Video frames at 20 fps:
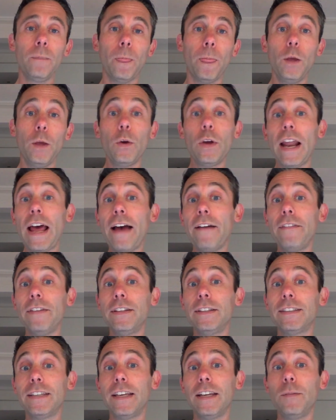You can have
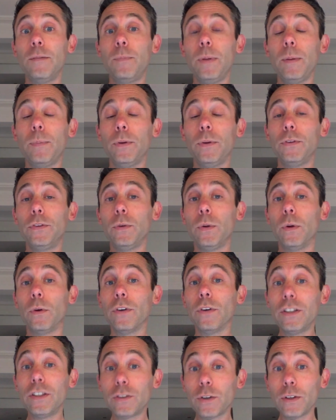it send people to a
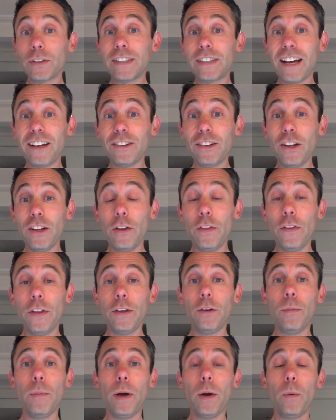resource download that
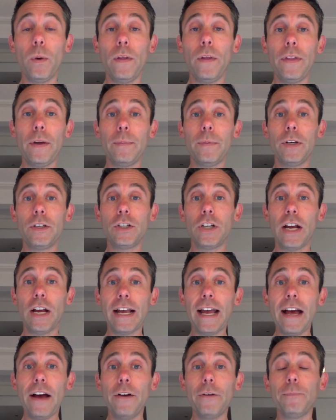you might want them to
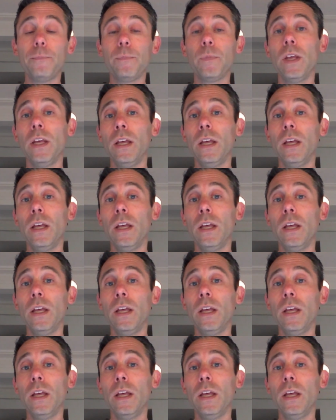check out.